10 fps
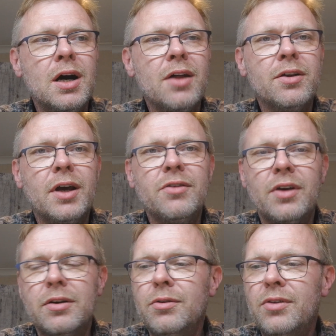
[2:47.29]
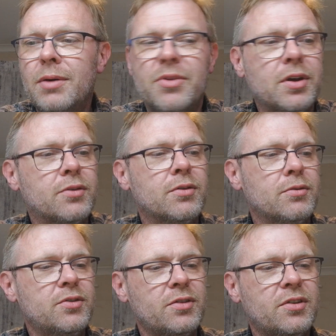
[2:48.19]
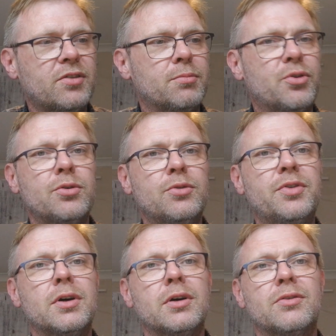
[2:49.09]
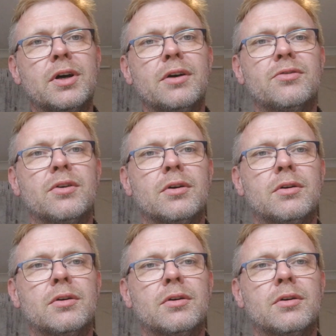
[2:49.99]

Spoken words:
Other days I do something. So just as a proof here, there's